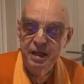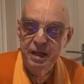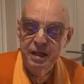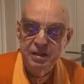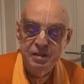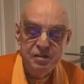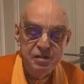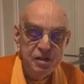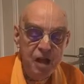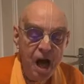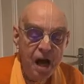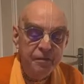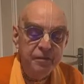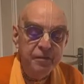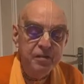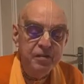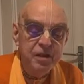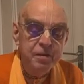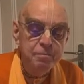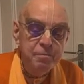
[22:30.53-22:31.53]
It is
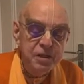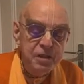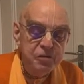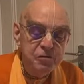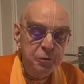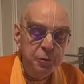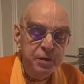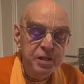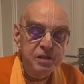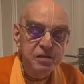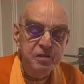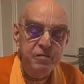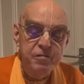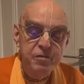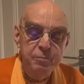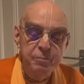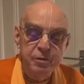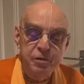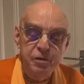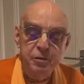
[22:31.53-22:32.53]
not that the miseries
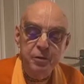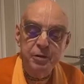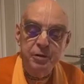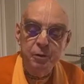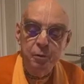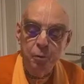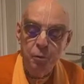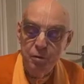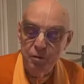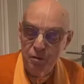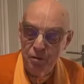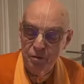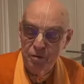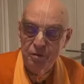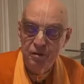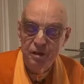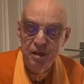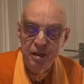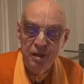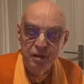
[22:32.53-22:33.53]
of the material
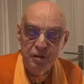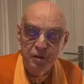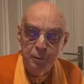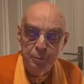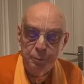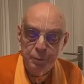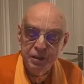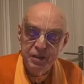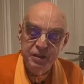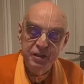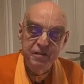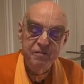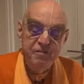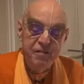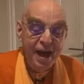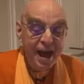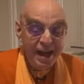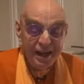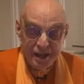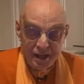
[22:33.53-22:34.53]
world completely
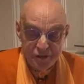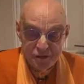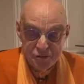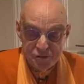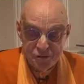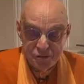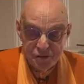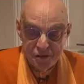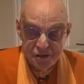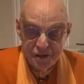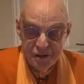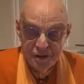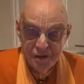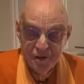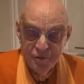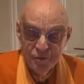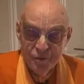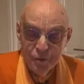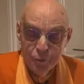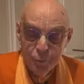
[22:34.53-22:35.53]
vanish
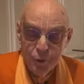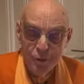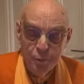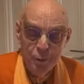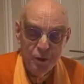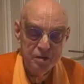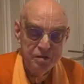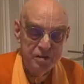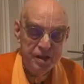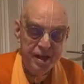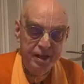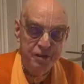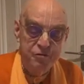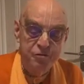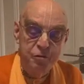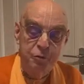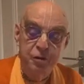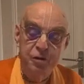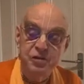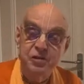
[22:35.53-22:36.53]
when one
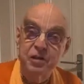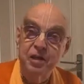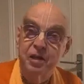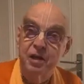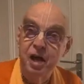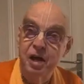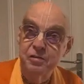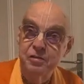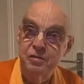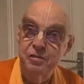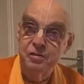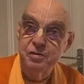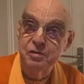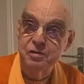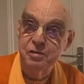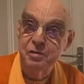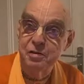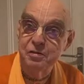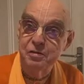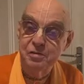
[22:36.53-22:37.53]
takes to Krishna
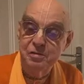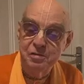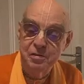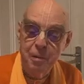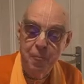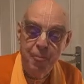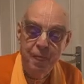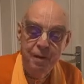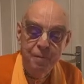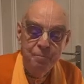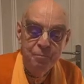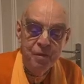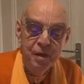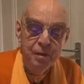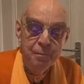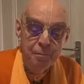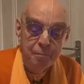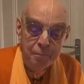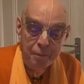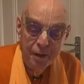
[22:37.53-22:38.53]
consciousness,
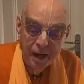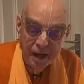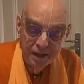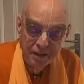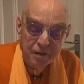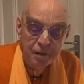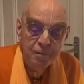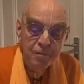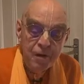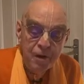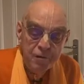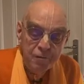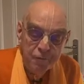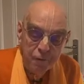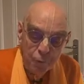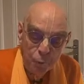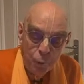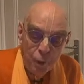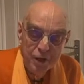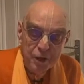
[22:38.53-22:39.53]
but
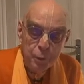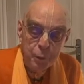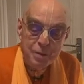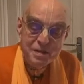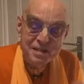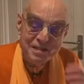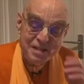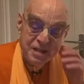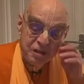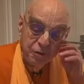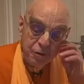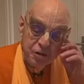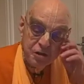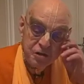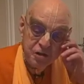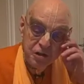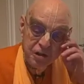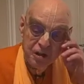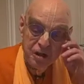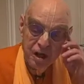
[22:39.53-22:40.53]
for one who is
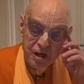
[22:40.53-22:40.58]
Krishna